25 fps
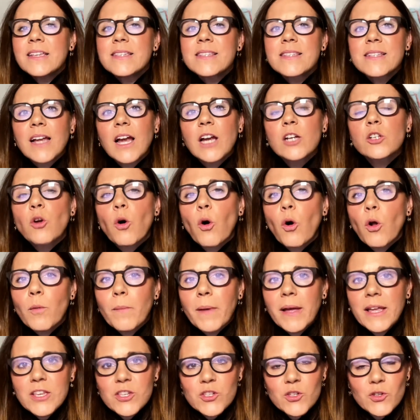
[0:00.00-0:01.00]
start all
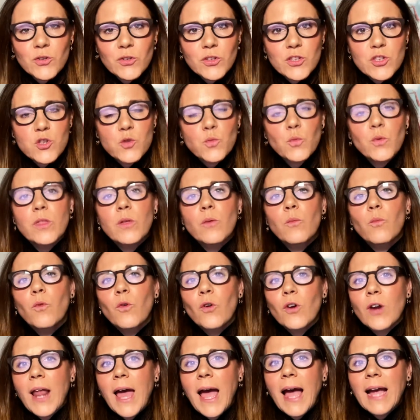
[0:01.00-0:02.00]
my students with a
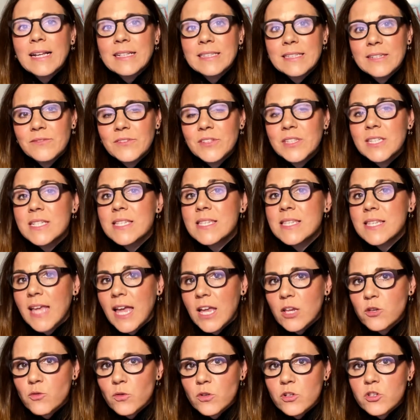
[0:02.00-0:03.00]
one activity
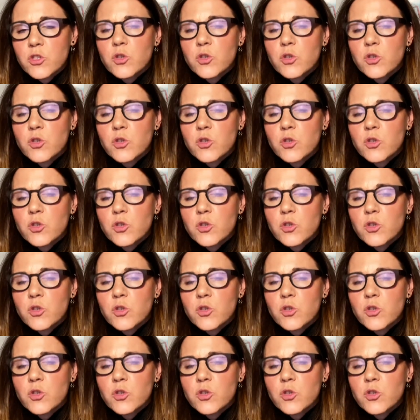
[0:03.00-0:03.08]
schedule.